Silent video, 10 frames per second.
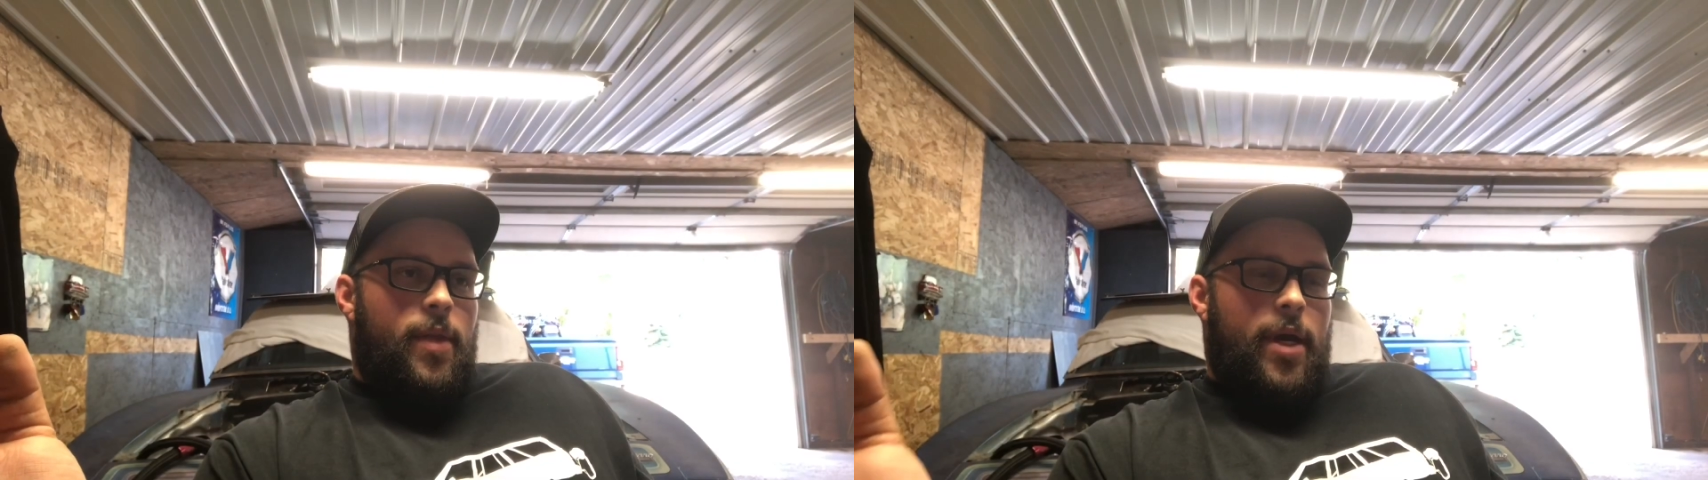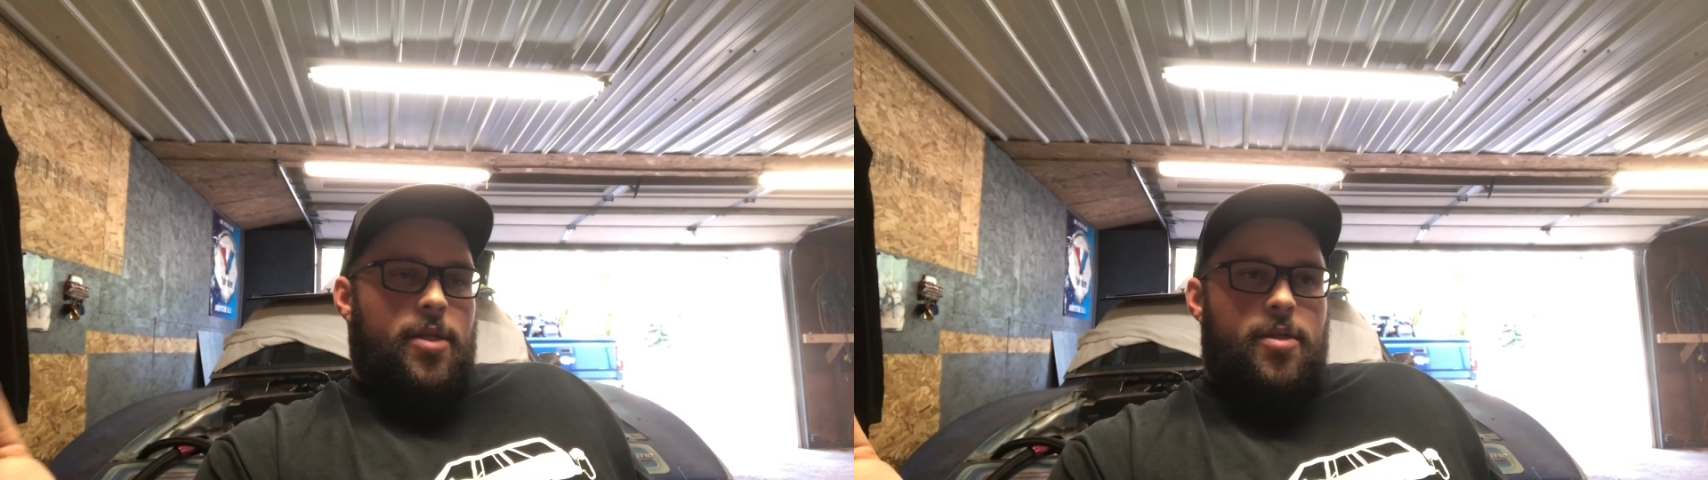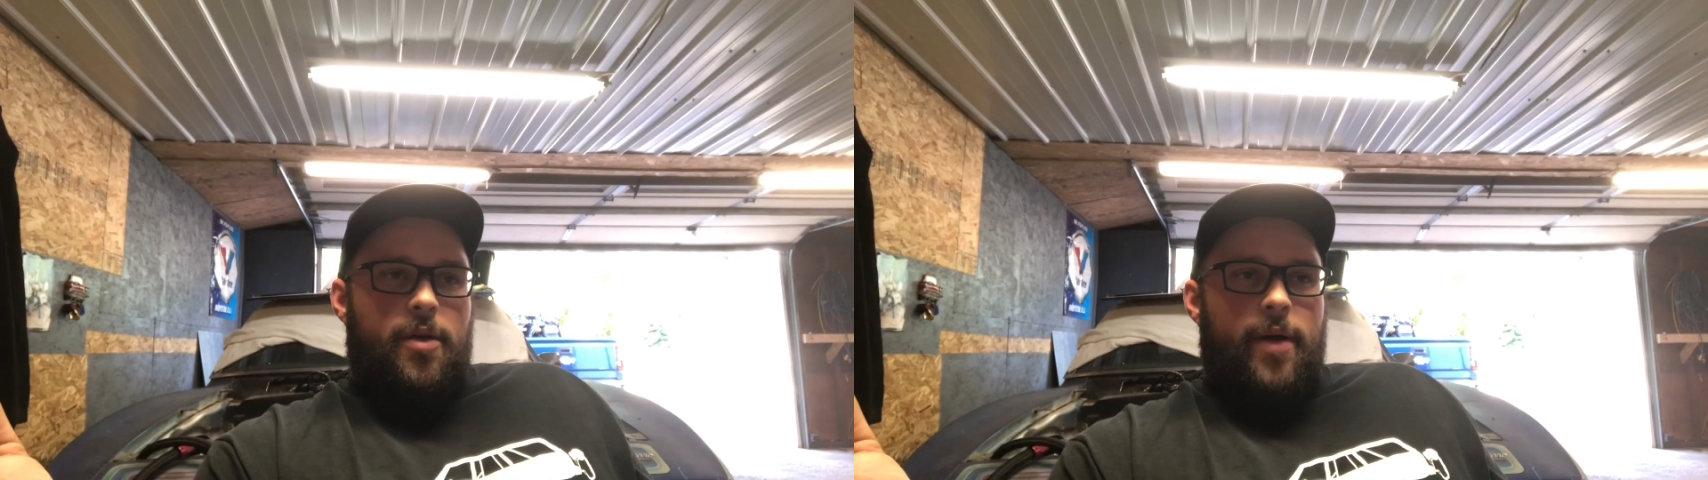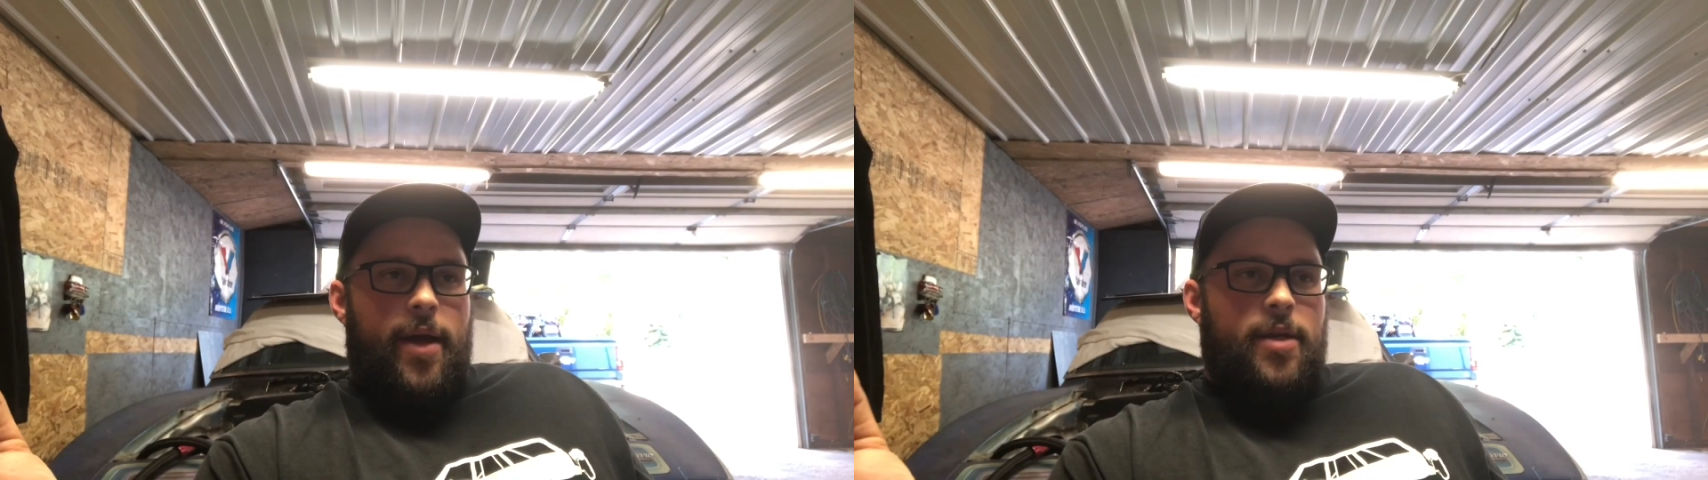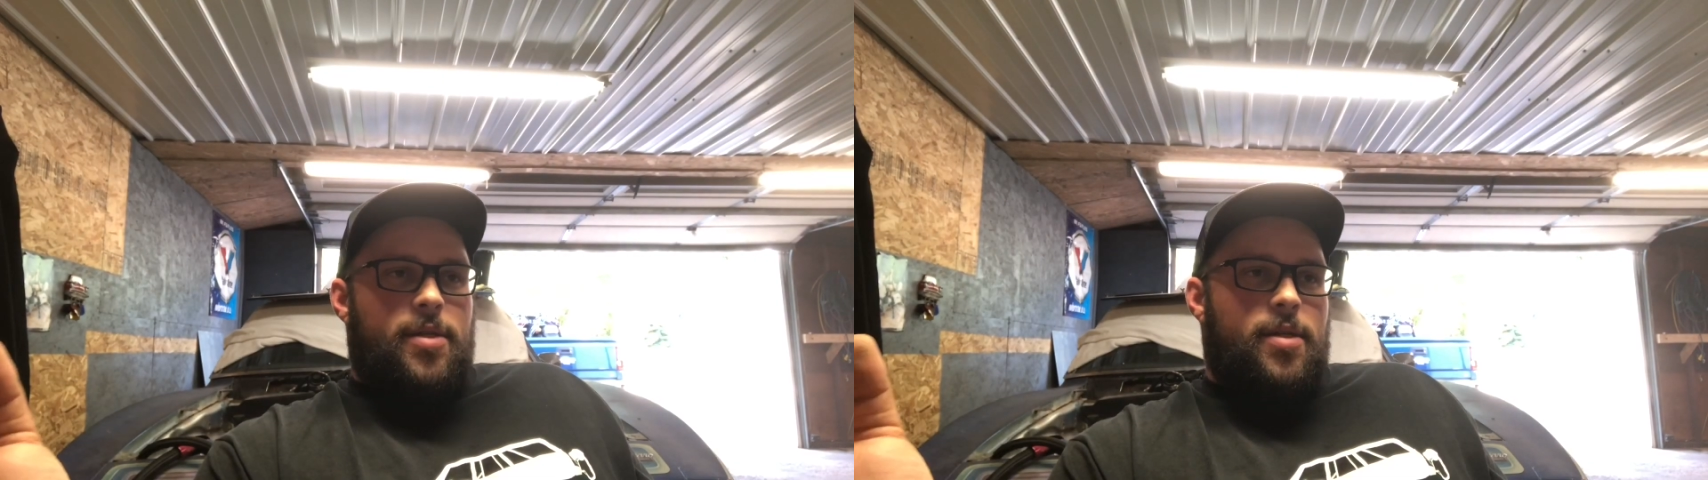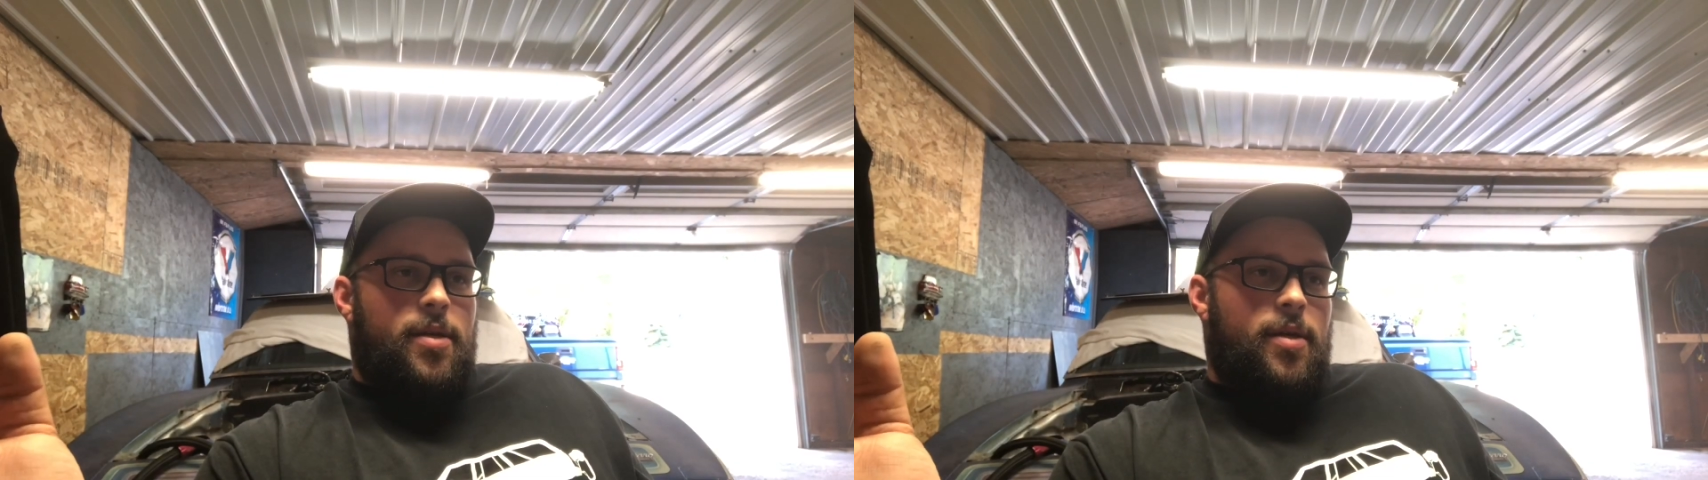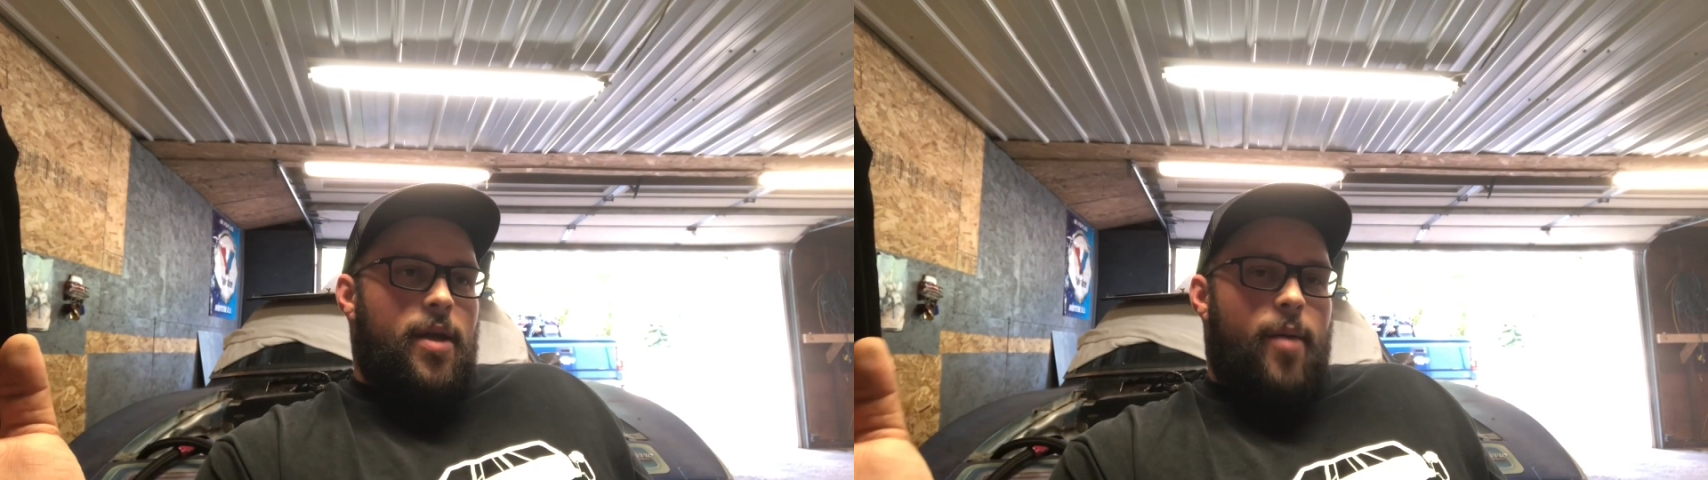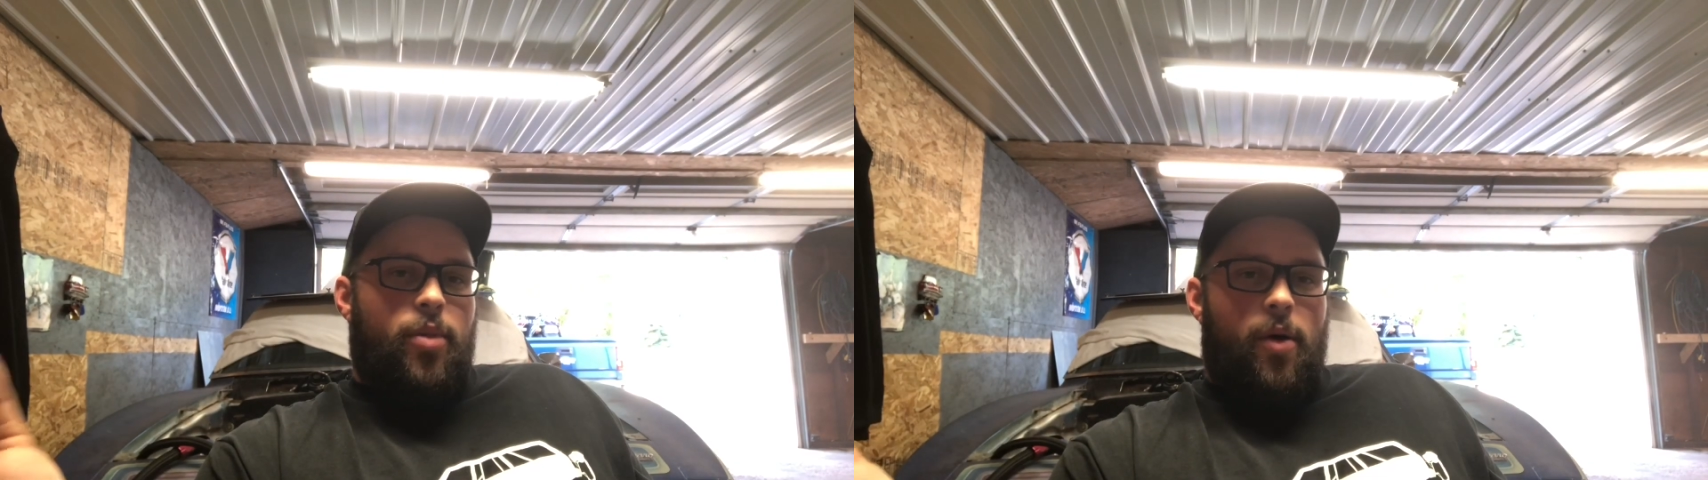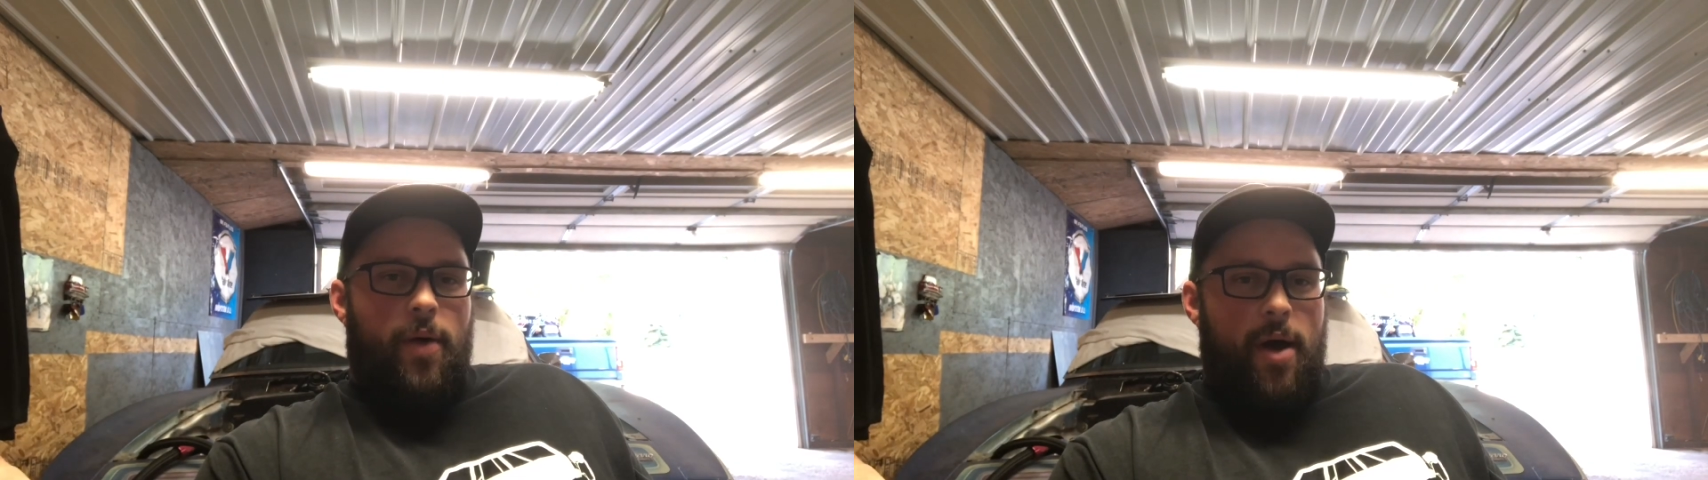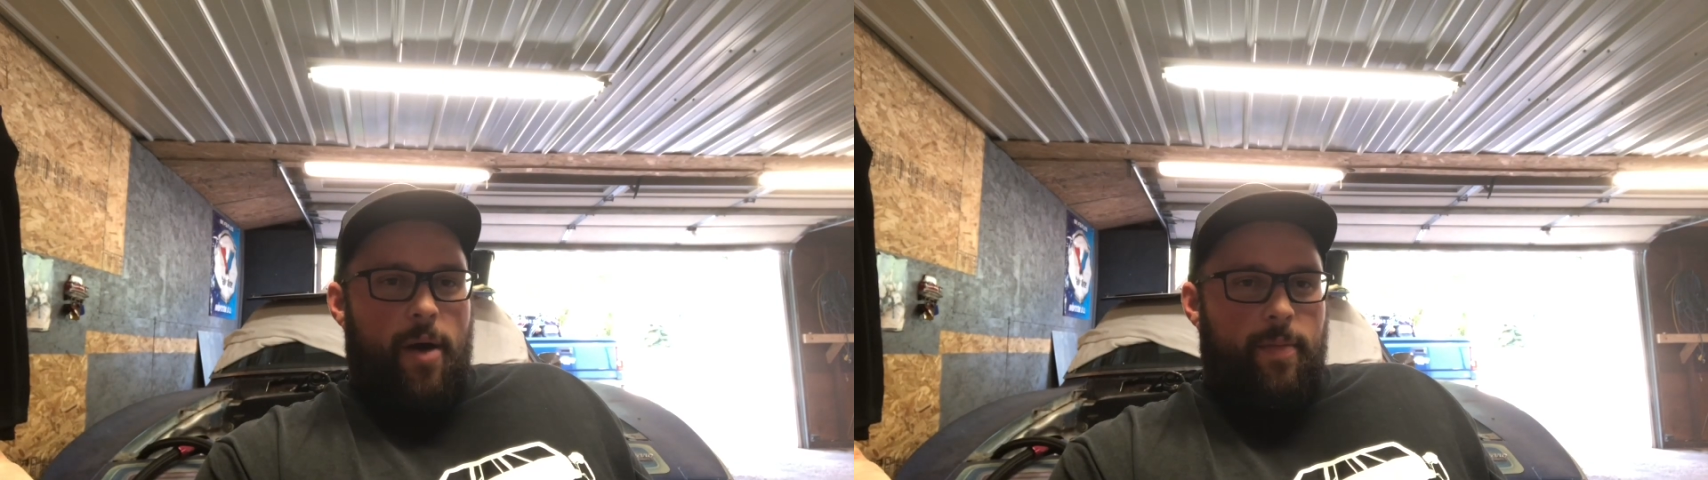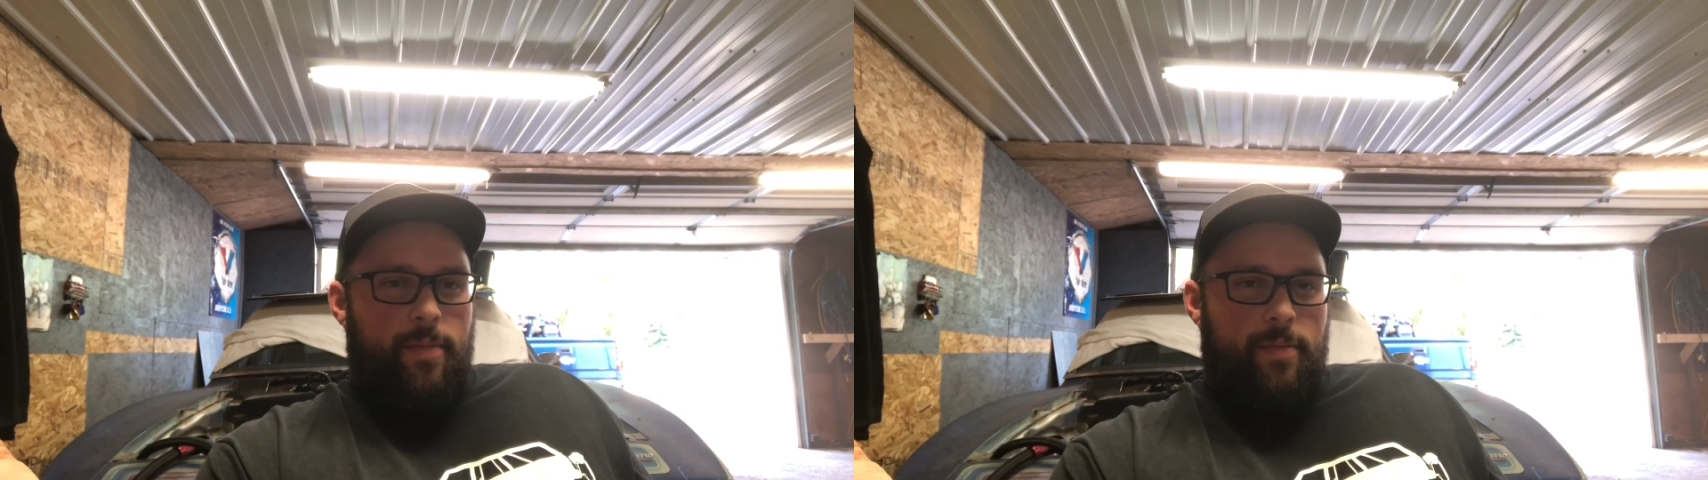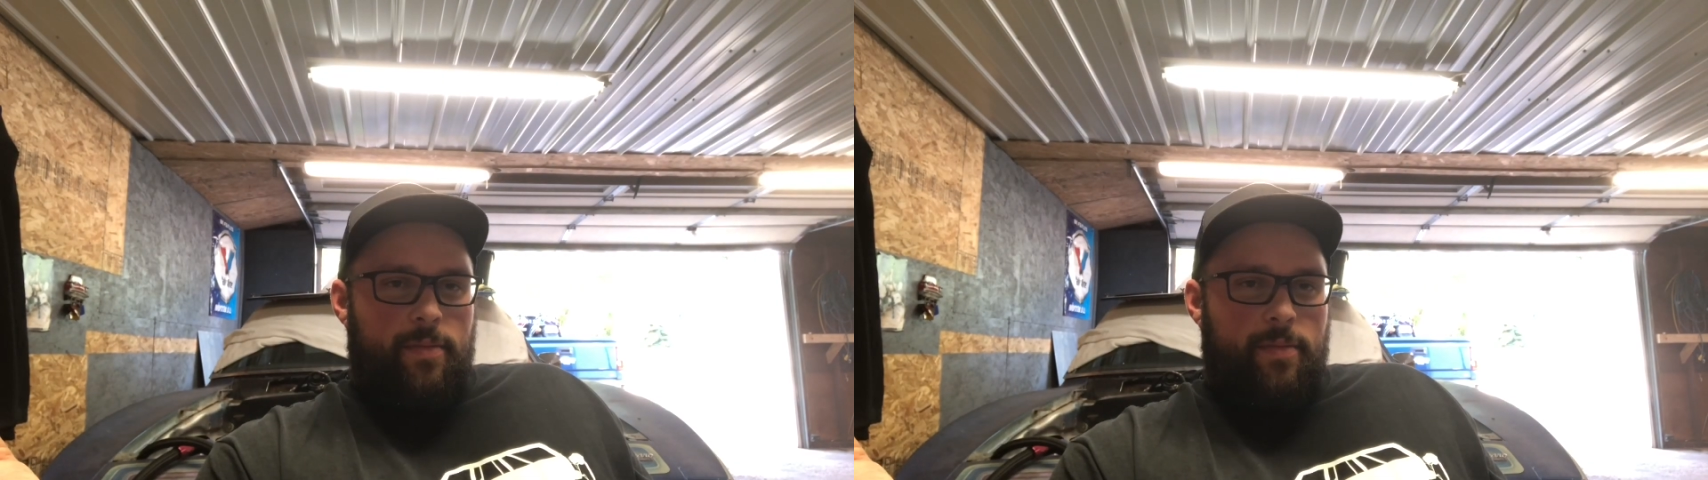Got street raced, got blown up,